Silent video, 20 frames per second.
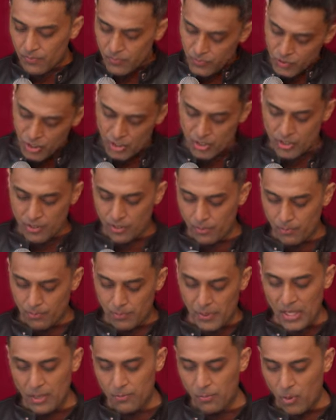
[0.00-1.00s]
just
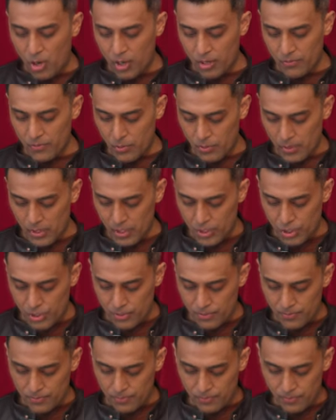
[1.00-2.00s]
being part of the
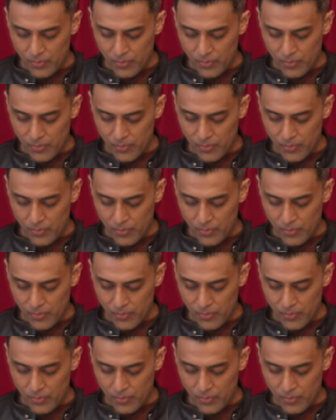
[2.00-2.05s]
religion.